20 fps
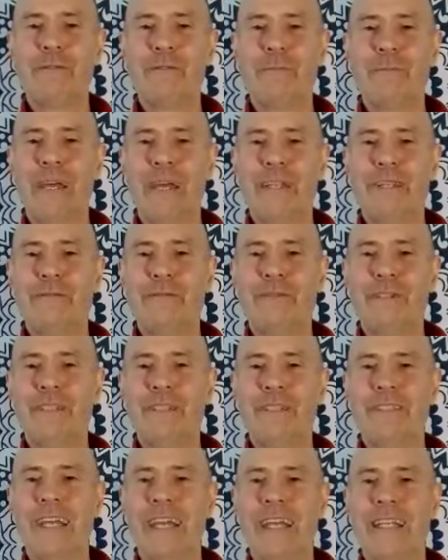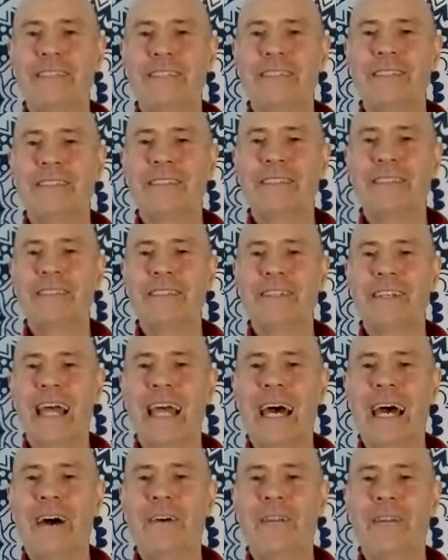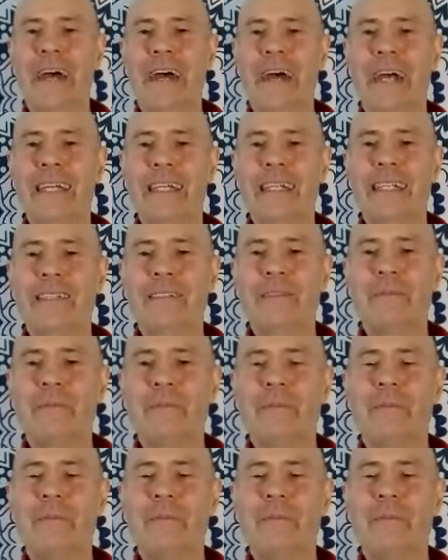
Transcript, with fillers: and beneficial energies, allow that in